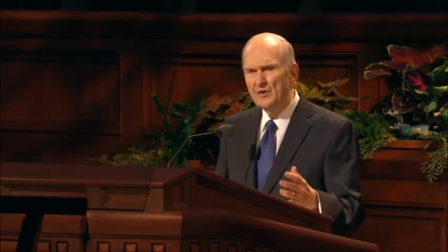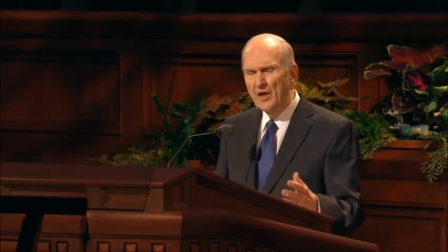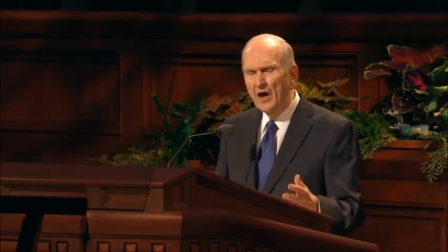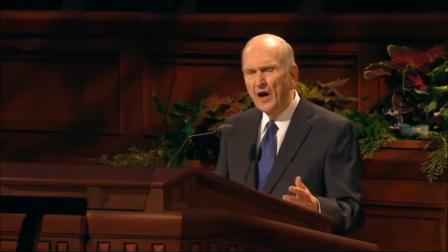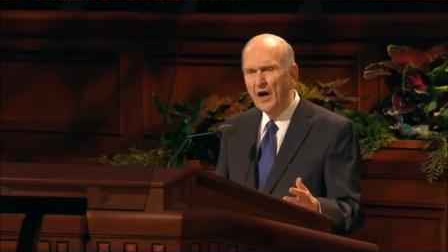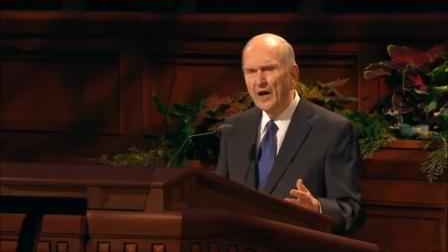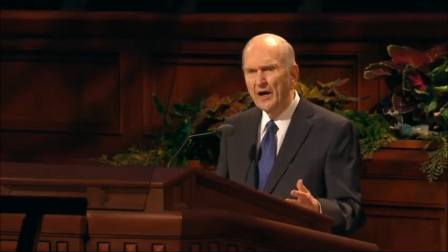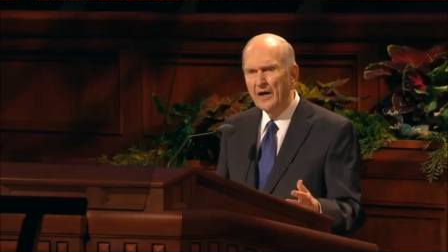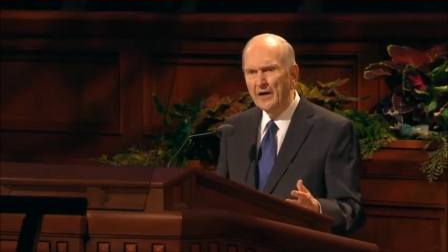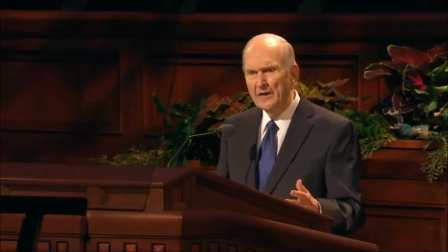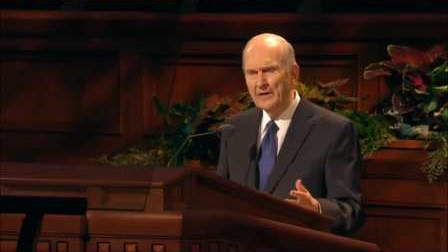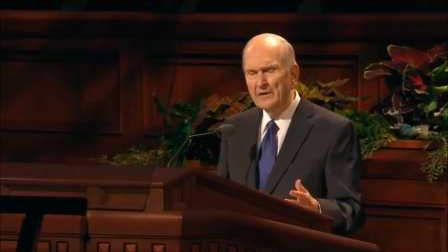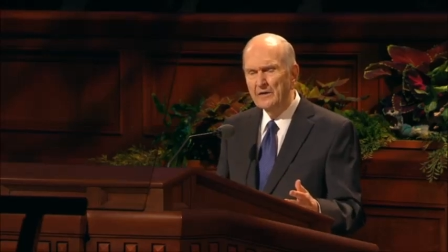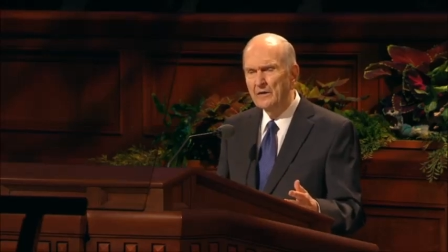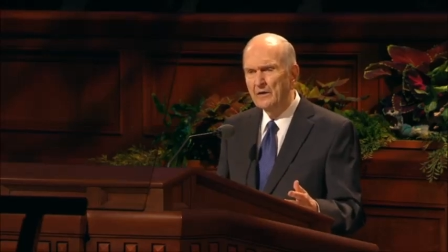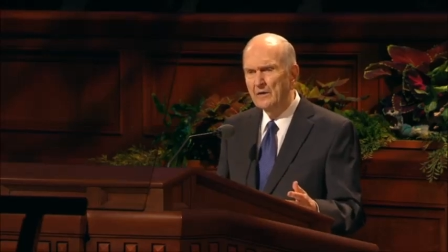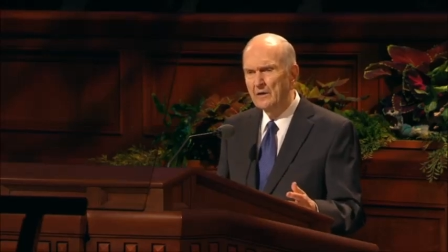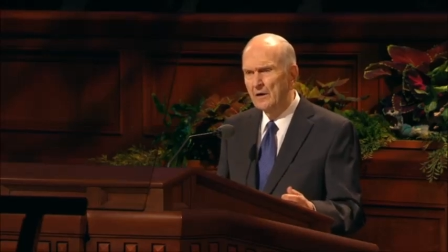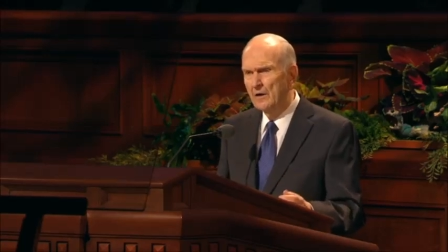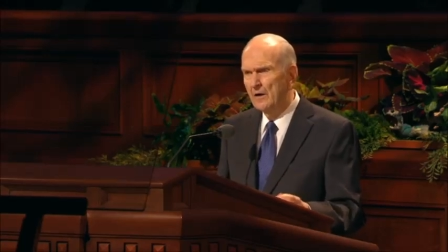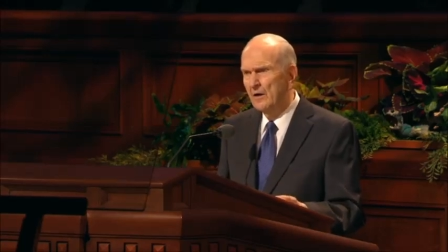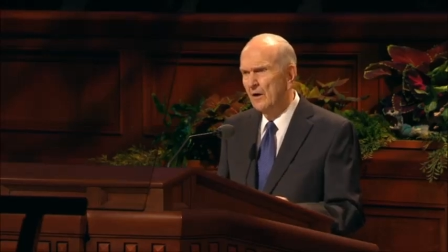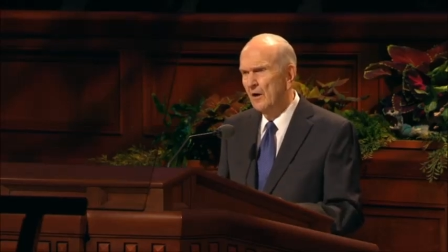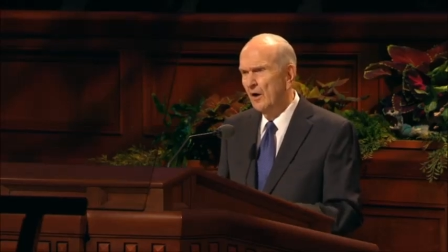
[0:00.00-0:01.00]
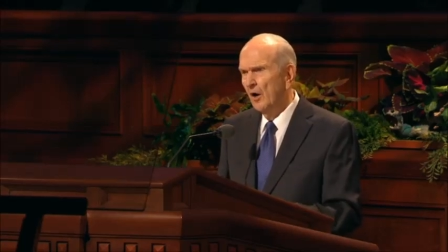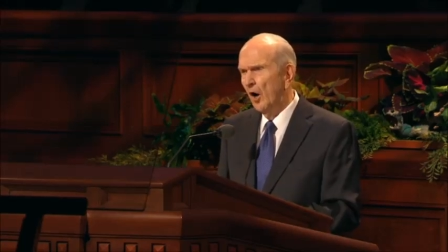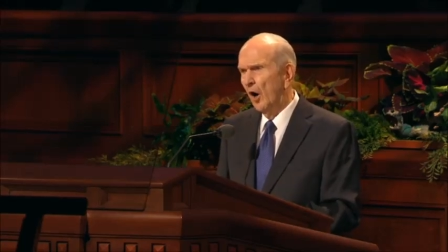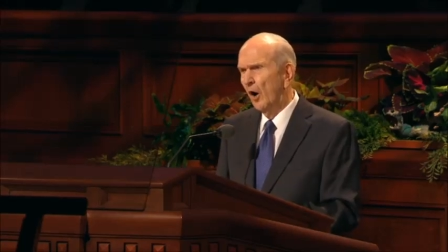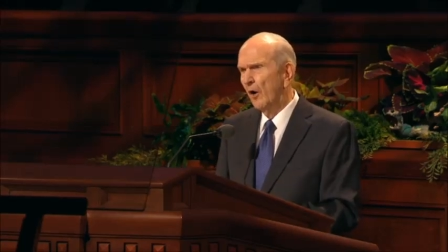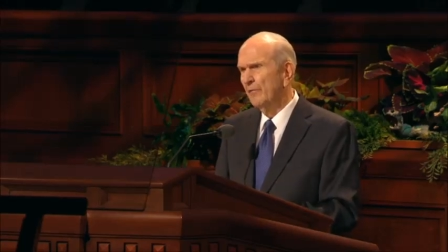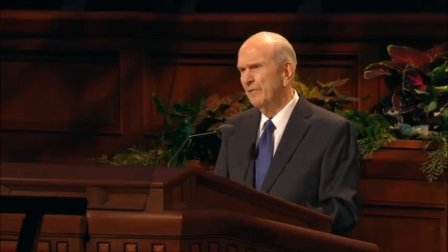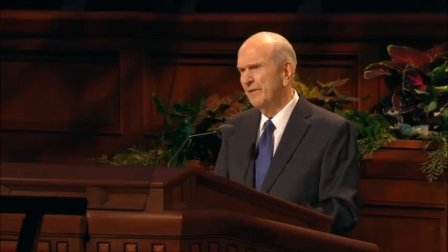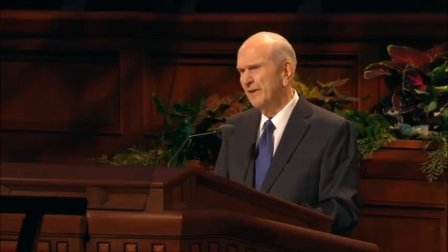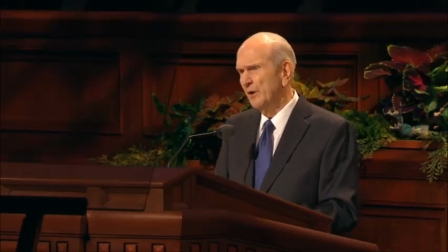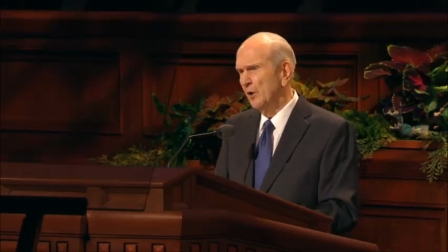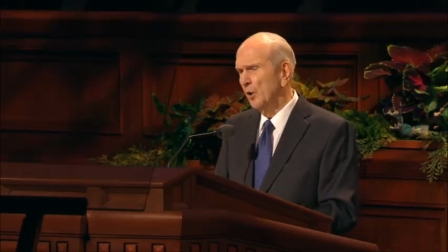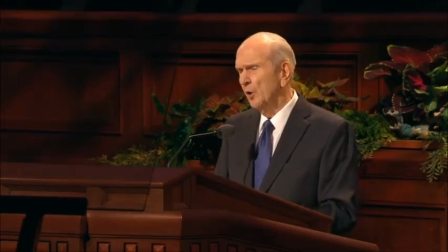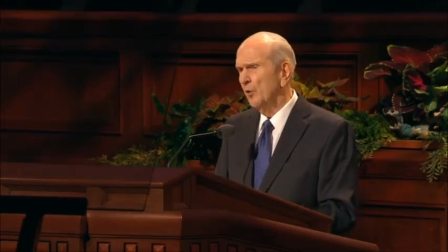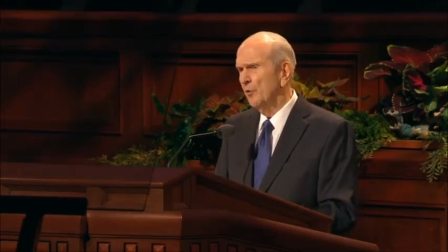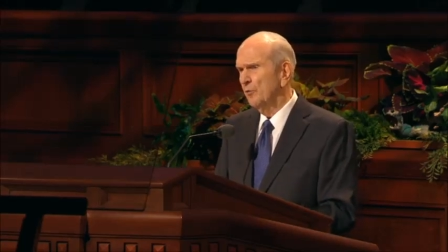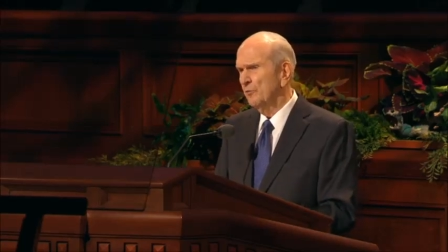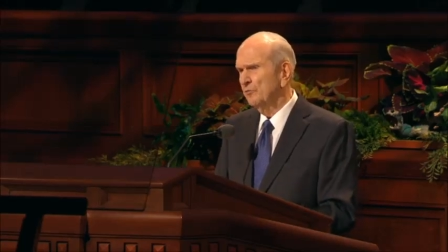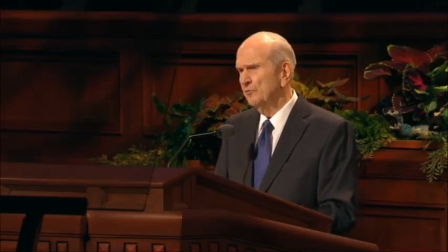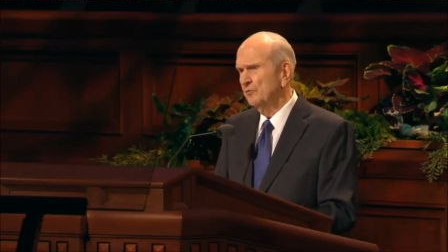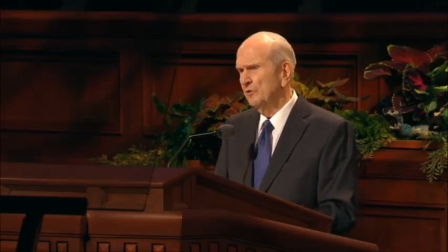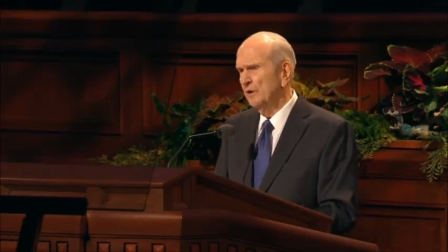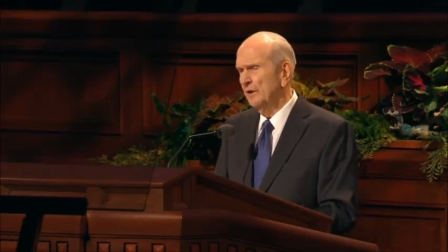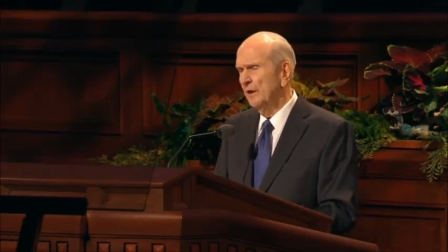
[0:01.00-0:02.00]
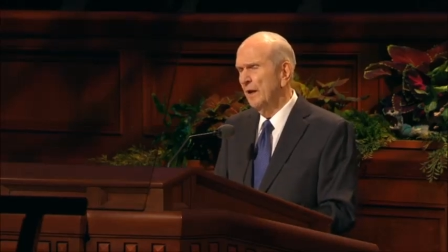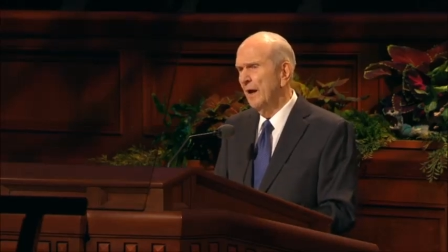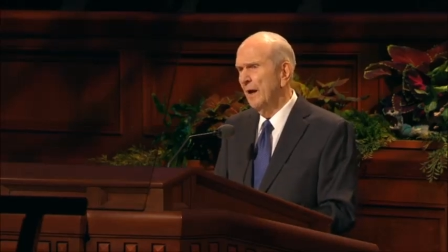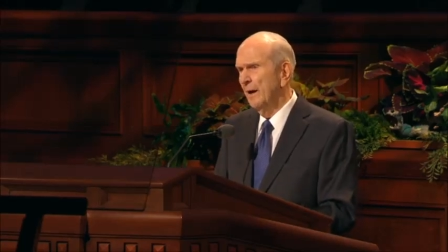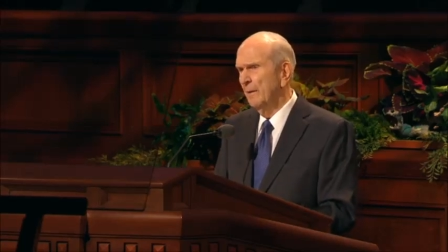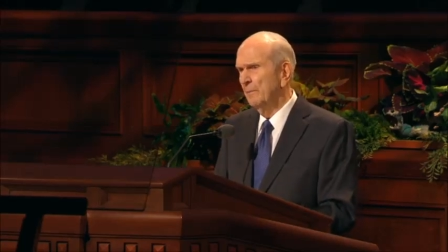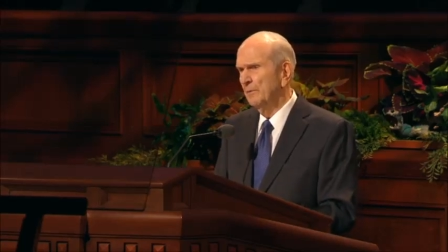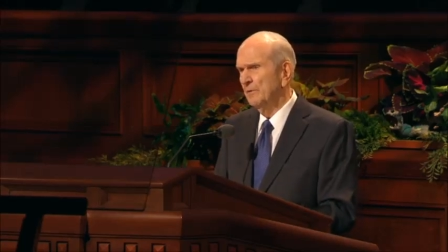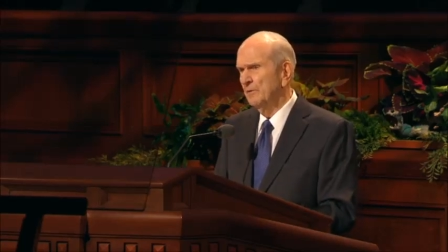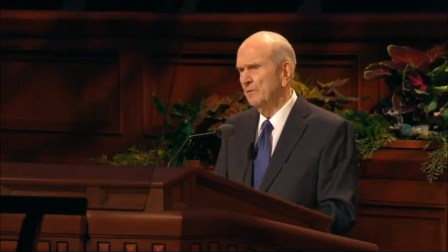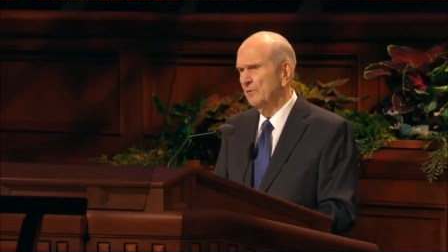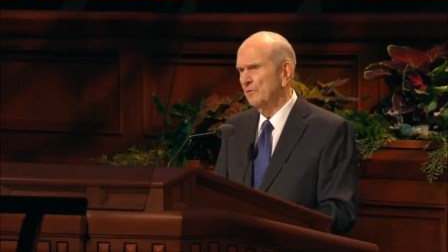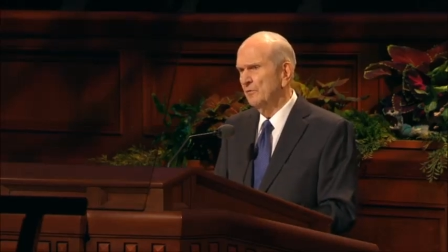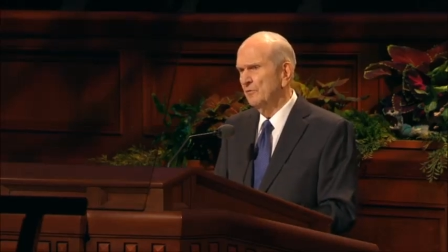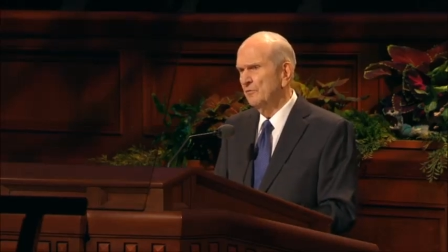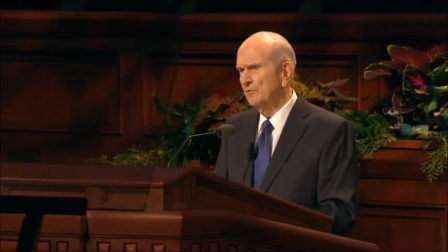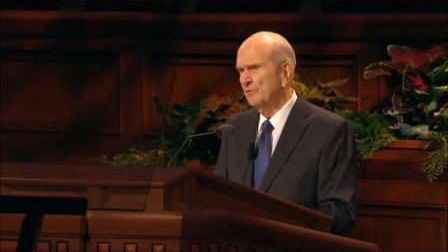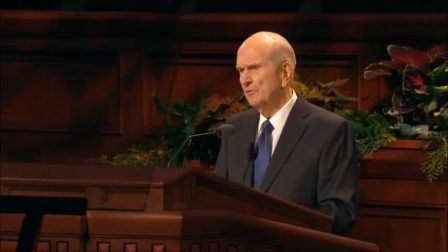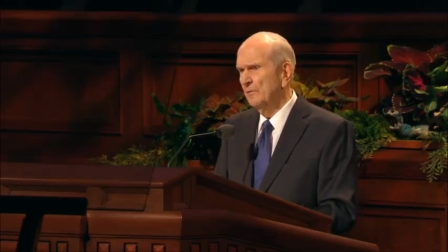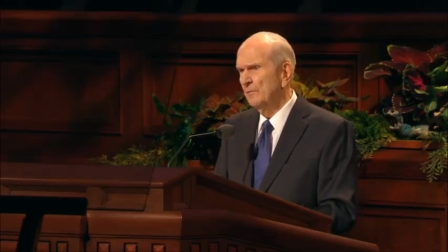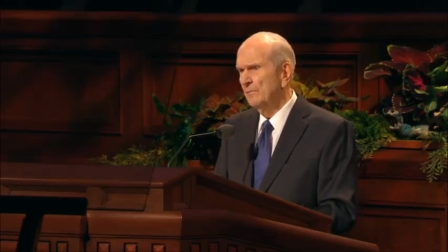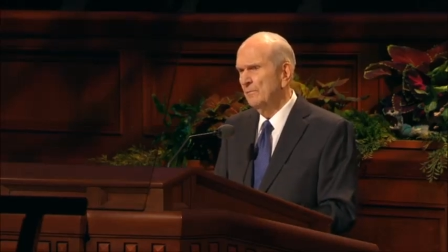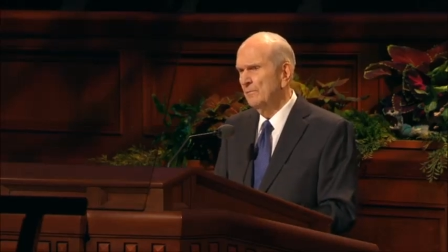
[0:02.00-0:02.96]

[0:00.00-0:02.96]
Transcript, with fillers: nine of the Earth's inhabitants.